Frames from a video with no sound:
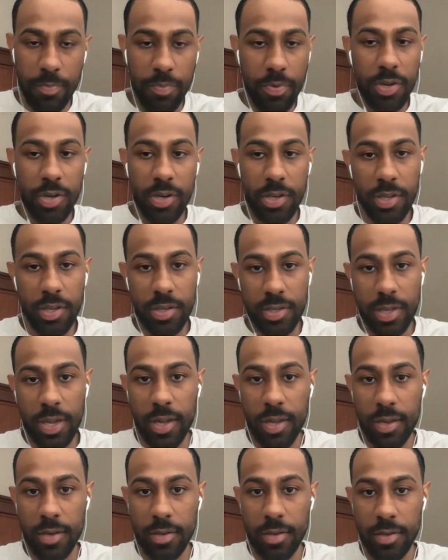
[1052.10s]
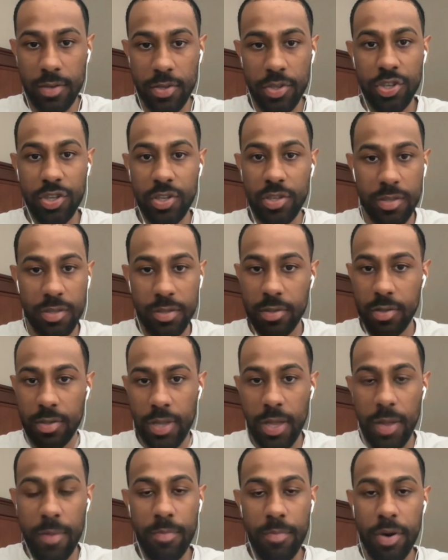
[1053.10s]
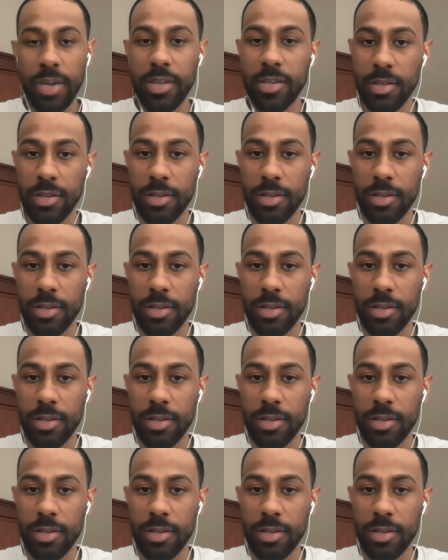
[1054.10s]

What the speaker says: put it to the side. Just embrace